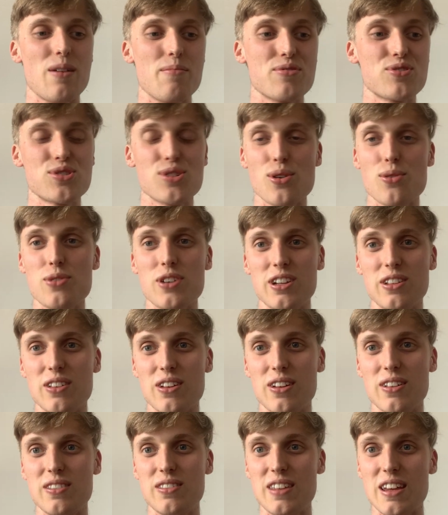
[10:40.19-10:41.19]
showing
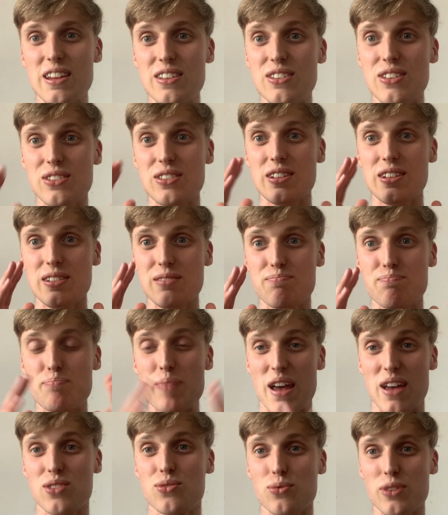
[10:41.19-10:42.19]
that this is the
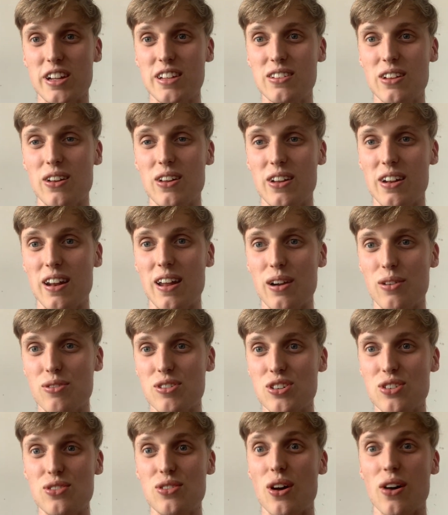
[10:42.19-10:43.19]
best way to learn a
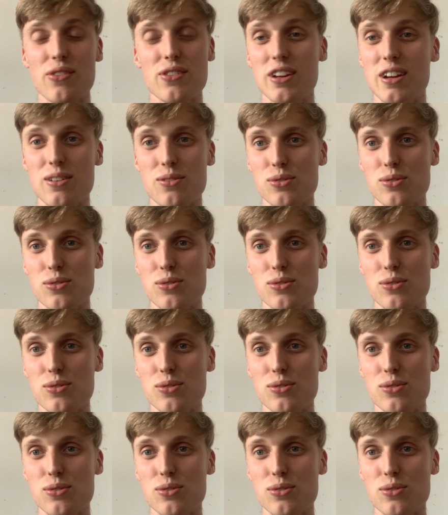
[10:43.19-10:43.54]
language and nothing